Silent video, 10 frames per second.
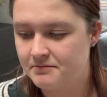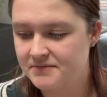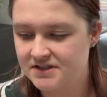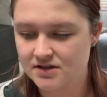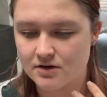
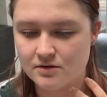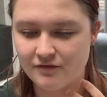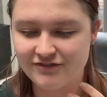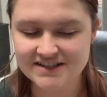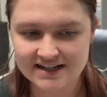So
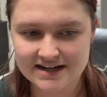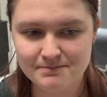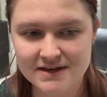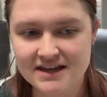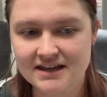physically
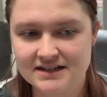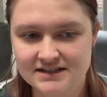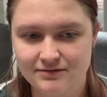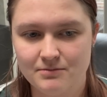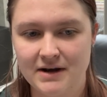being in a
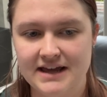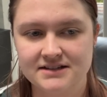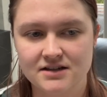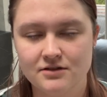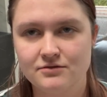different place
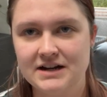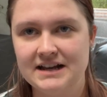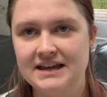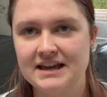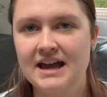can
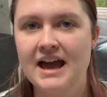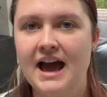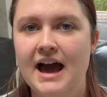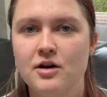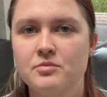really
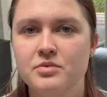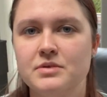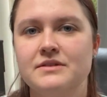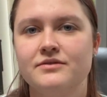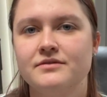help
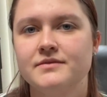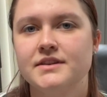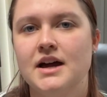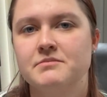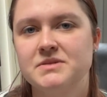with
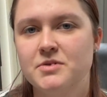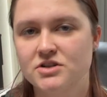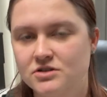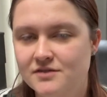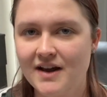
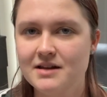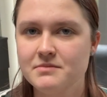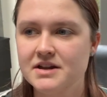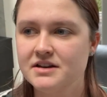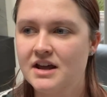spiritual
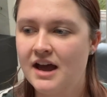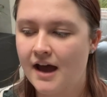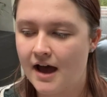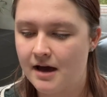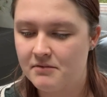development,
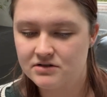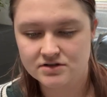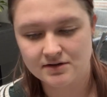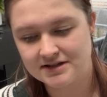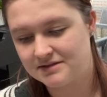and
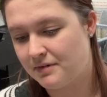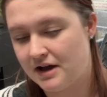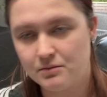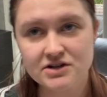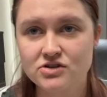also inspire
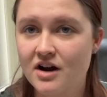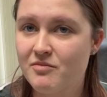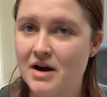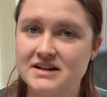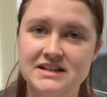witchcraft
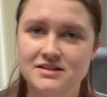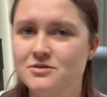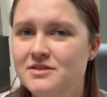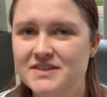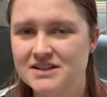practice and
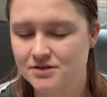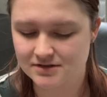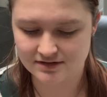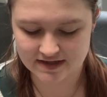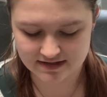all of these sorts
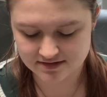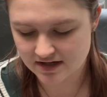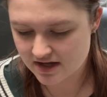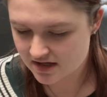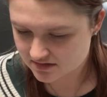of things.
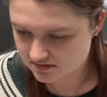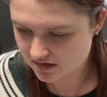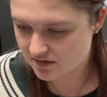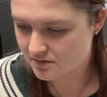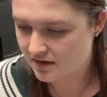
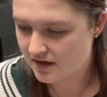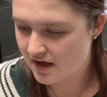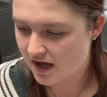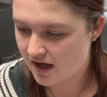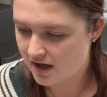So
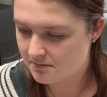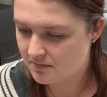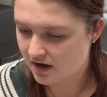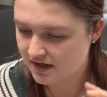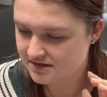
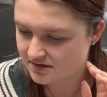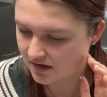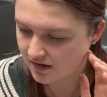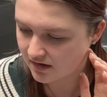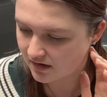
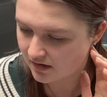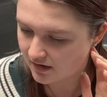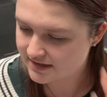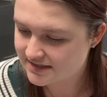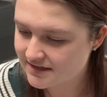
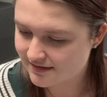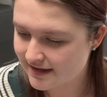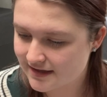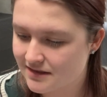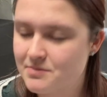I did
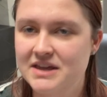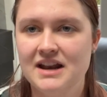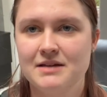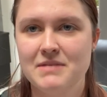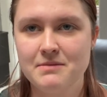think in the
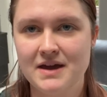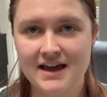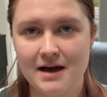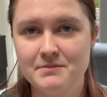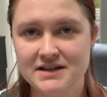beginning maybe it
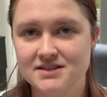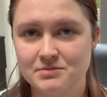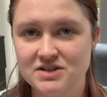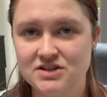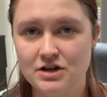can be a
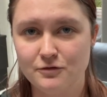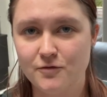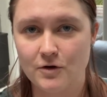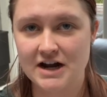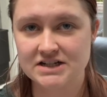substitute
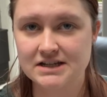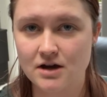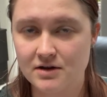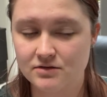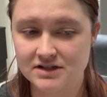for actually
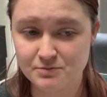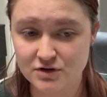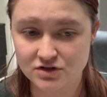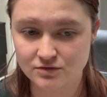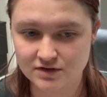going on a
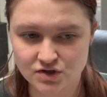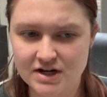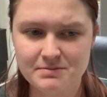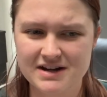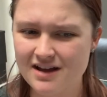spiritual
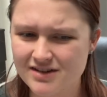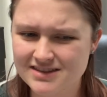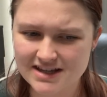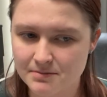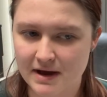retreat, but now I
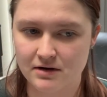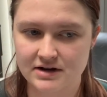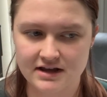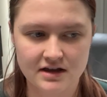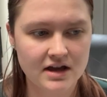think about
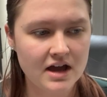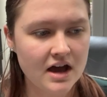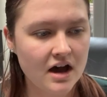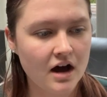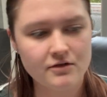it,
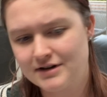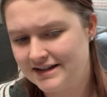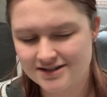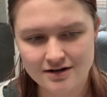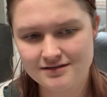I really
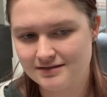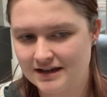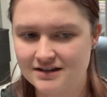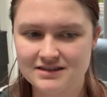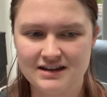don't
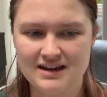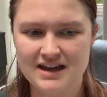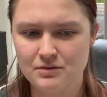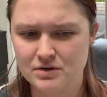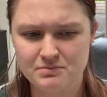think that
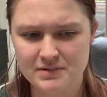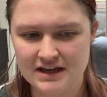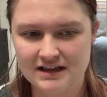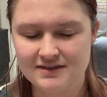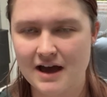it would
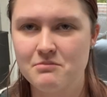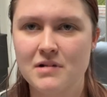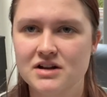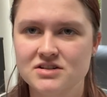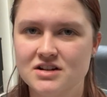be that
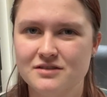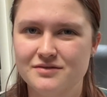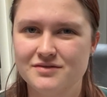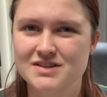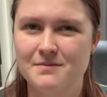much of
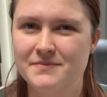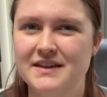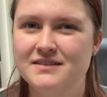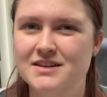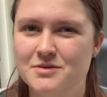
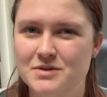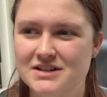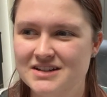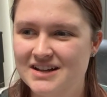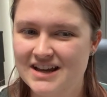something that
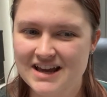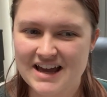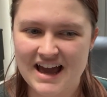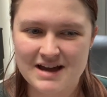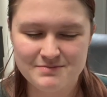would
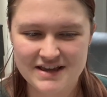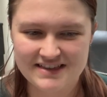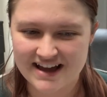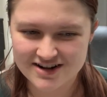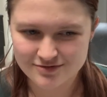be
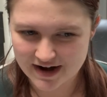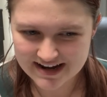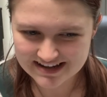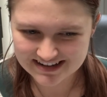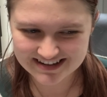that great.